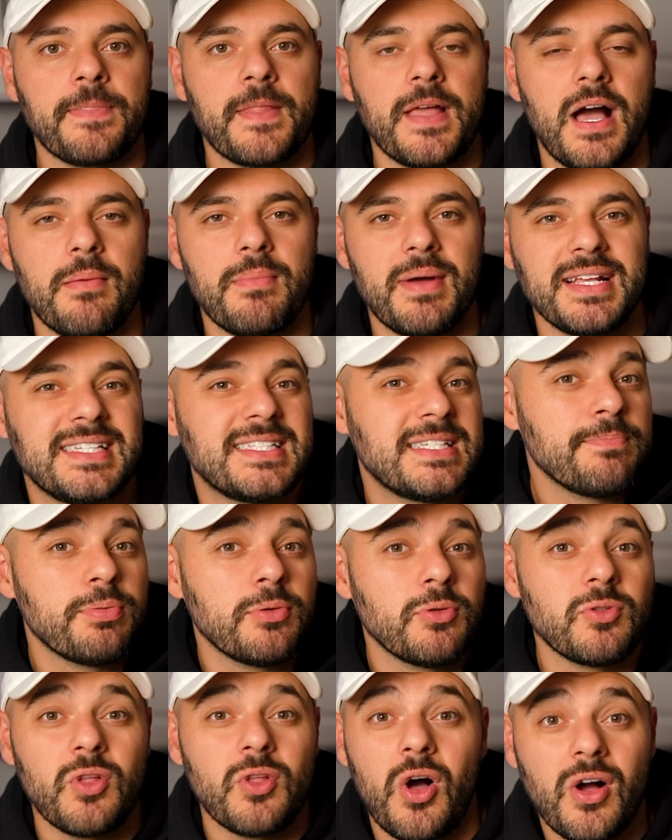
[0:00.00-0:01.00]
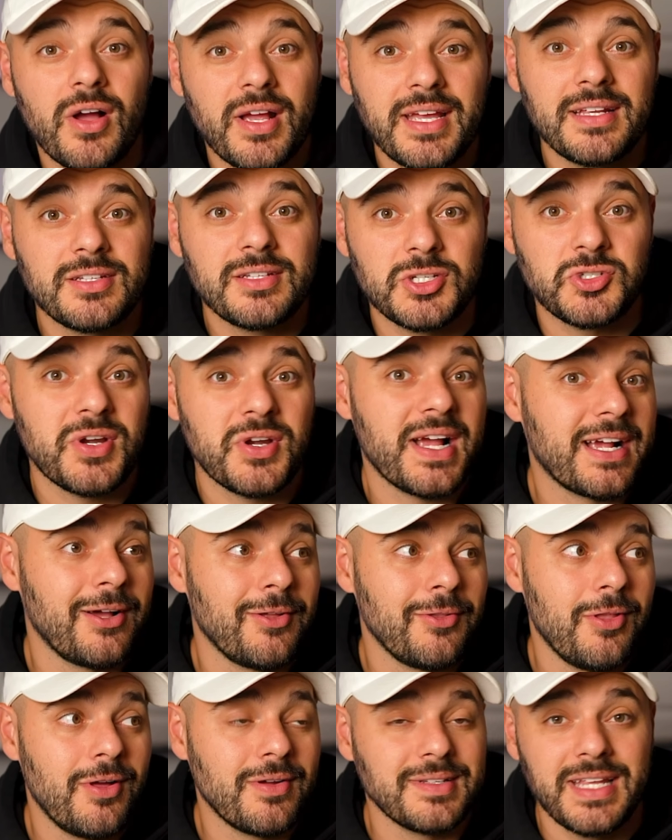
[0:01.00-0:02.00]
Um, a simple logging to track
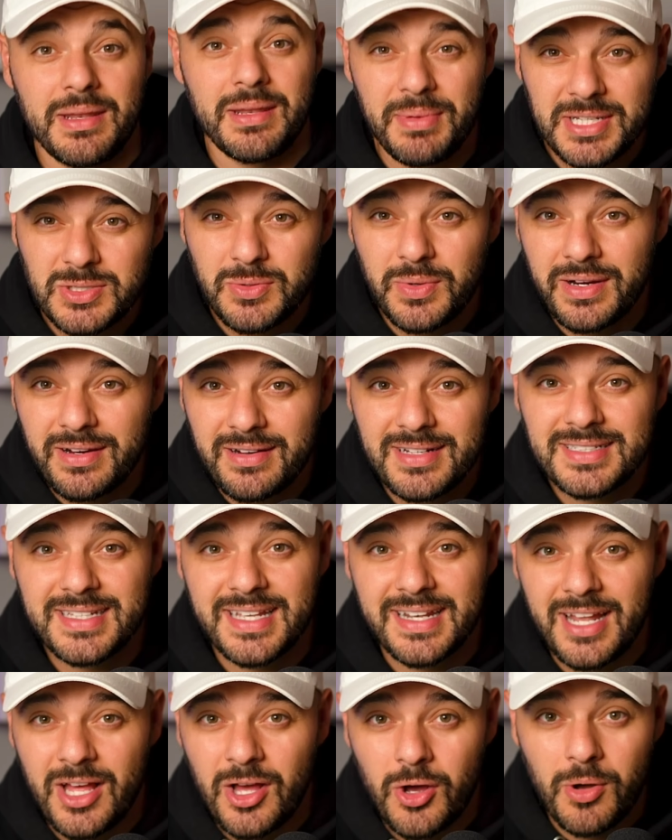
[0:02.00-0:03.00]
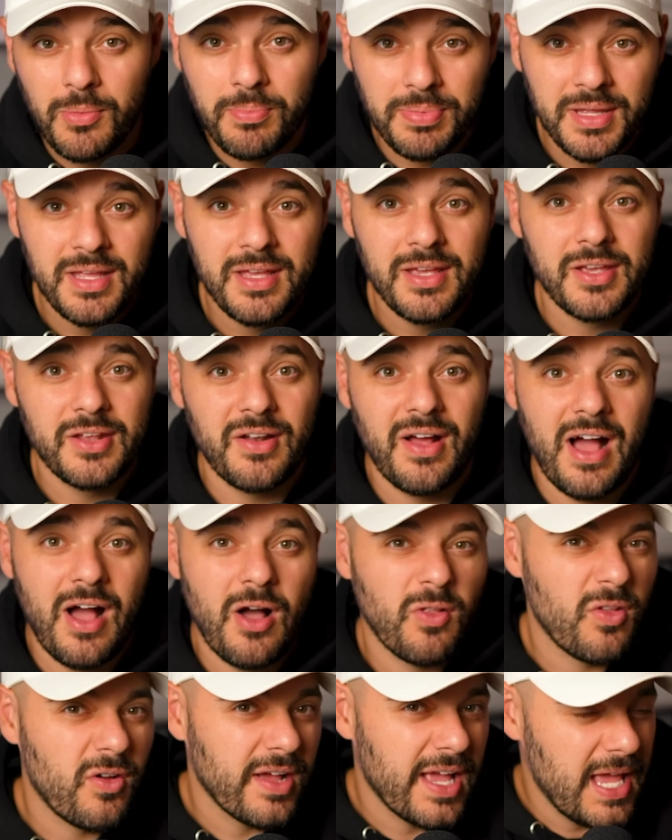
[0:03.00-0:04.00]
how long database queries can help. You know,
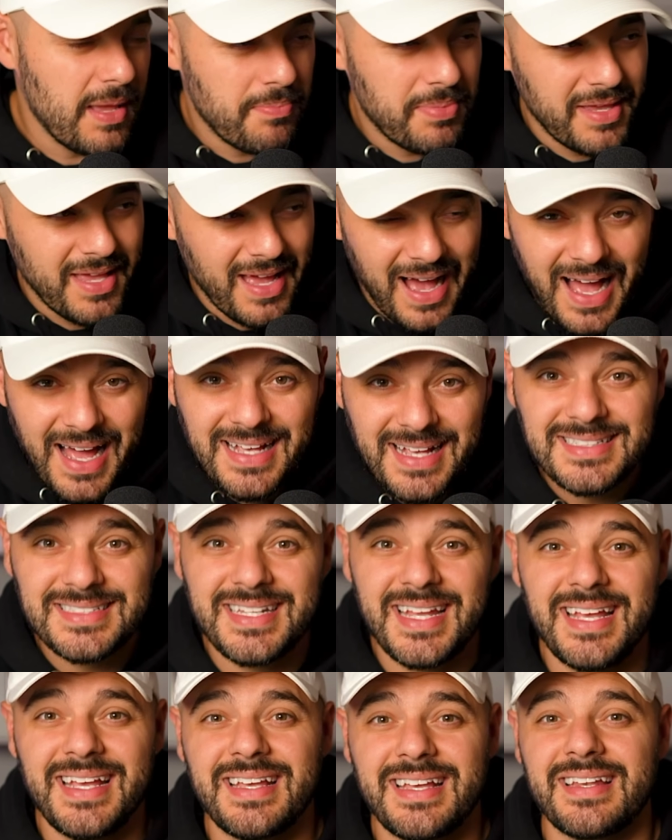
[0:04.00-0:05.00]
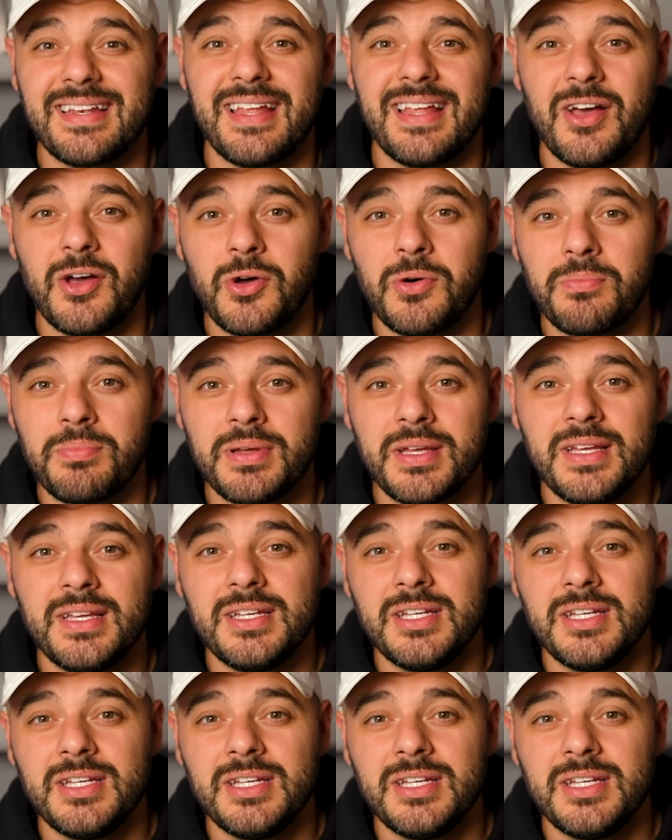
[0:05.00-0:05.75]
how long APIs take can help.